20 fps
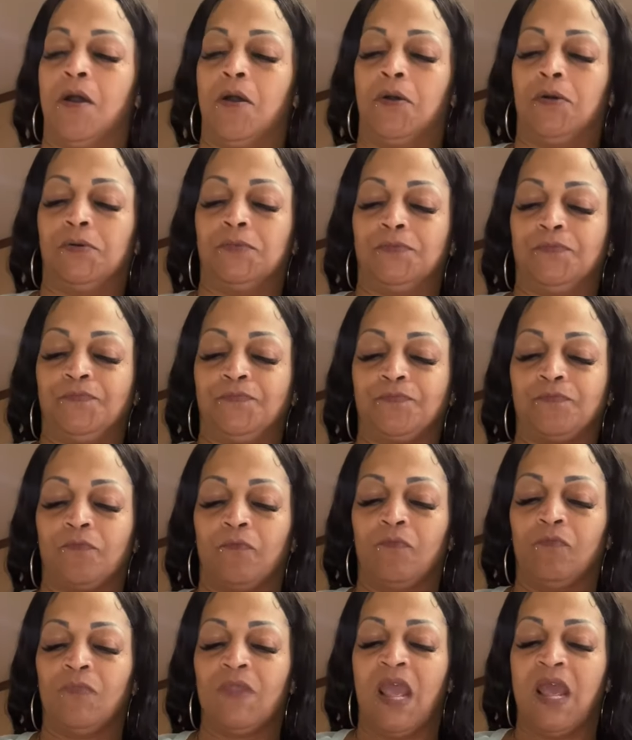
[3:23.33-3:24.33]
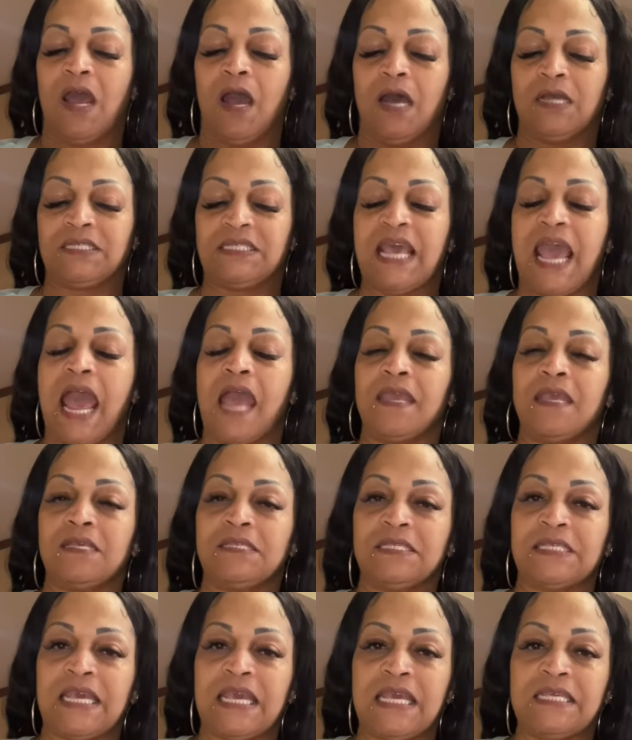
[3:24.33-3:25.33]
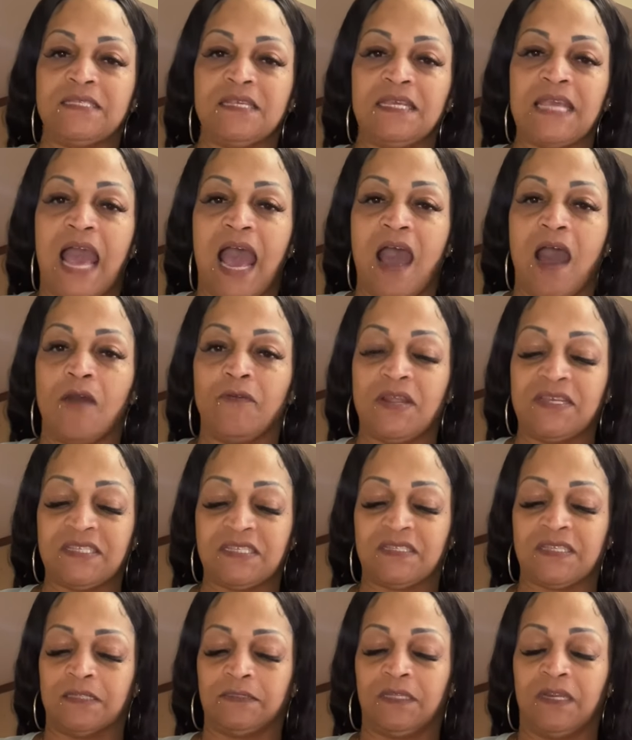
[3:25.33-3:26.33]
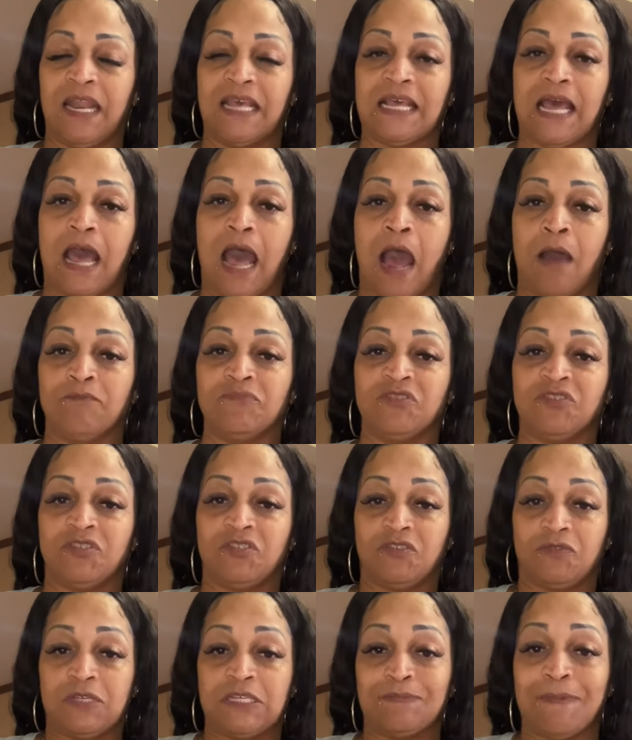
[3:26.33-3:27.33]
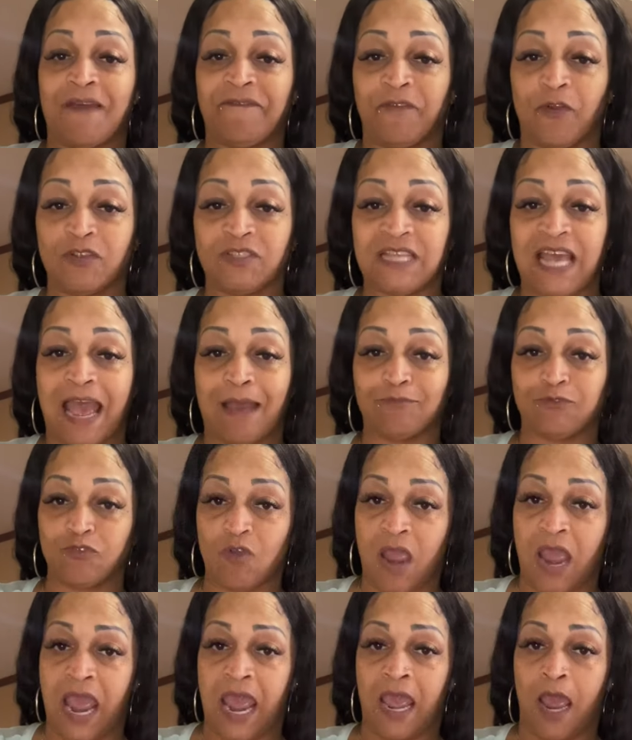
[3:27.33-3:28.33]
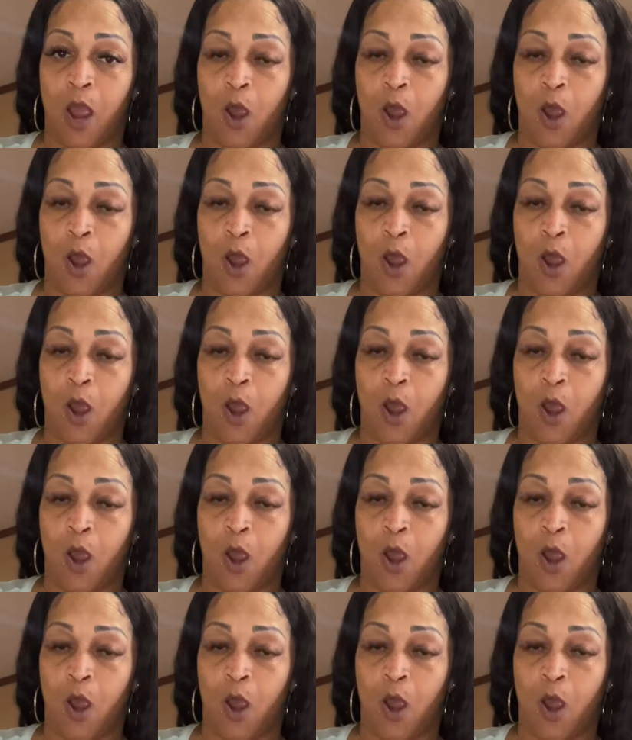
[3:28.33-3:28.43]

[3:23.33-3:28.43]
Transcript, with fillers: um Italian season, y'all. This is something that I'm, this is my first time trying